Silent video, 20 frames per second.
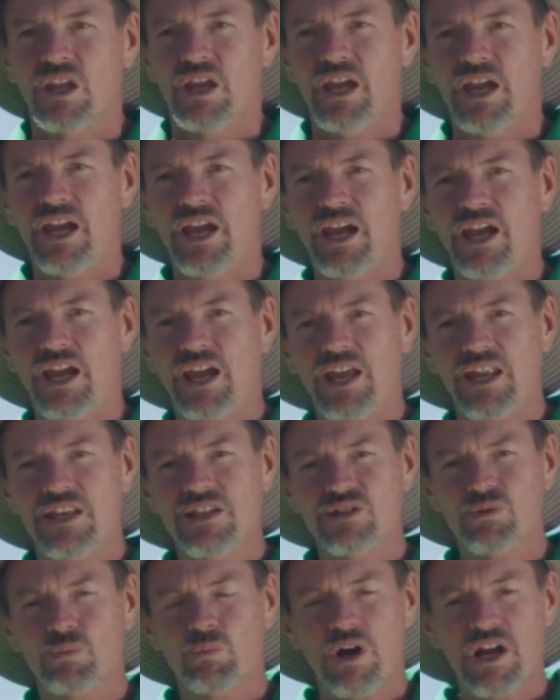
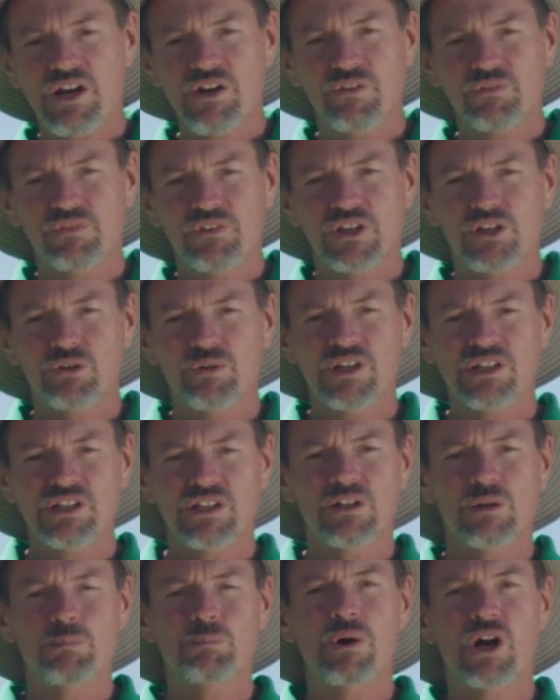And one of the
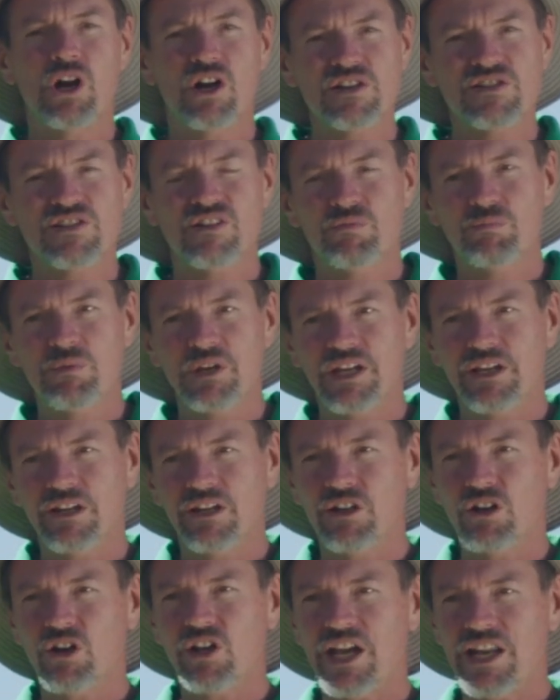critical parts of being
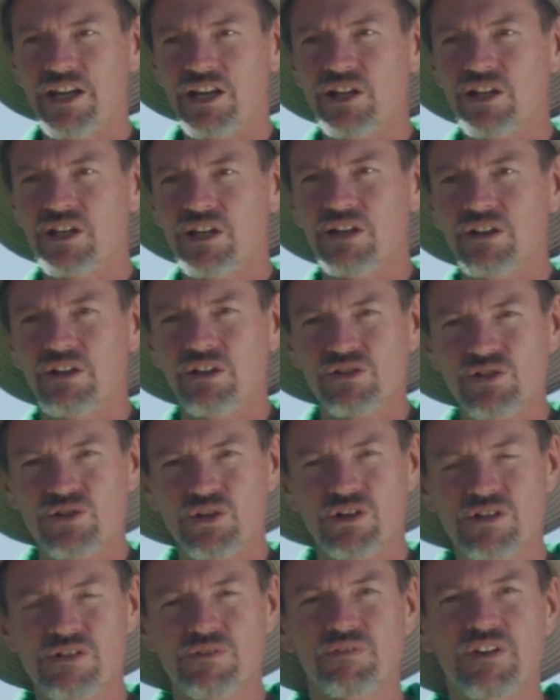an organic
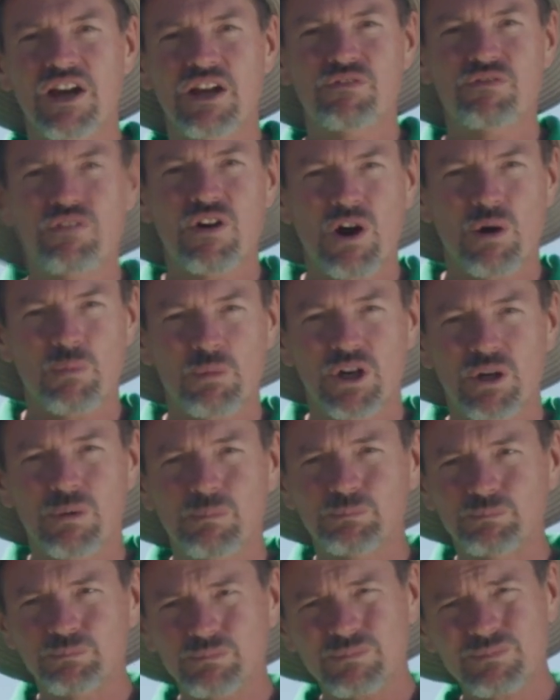certified farmer
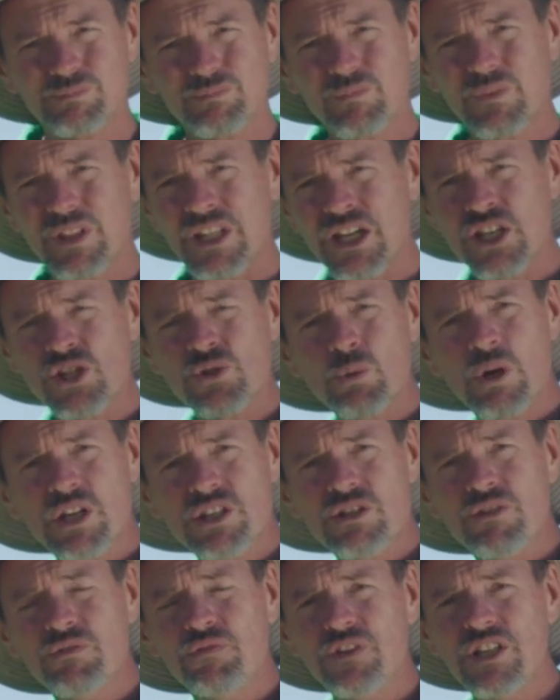is what
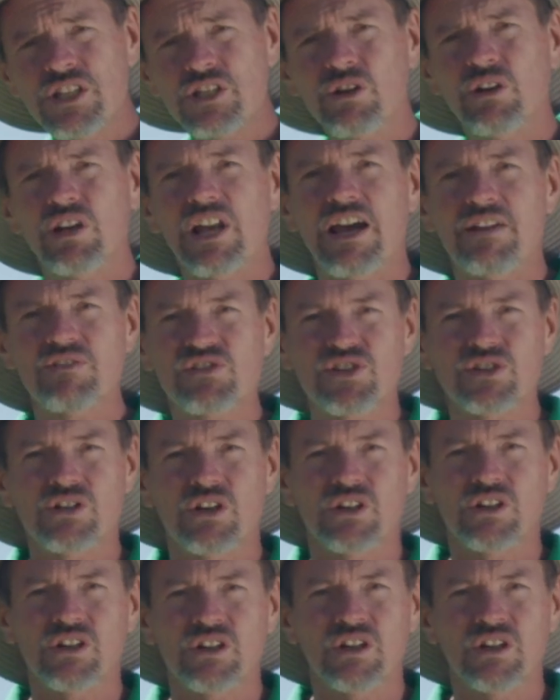you feed your livestock.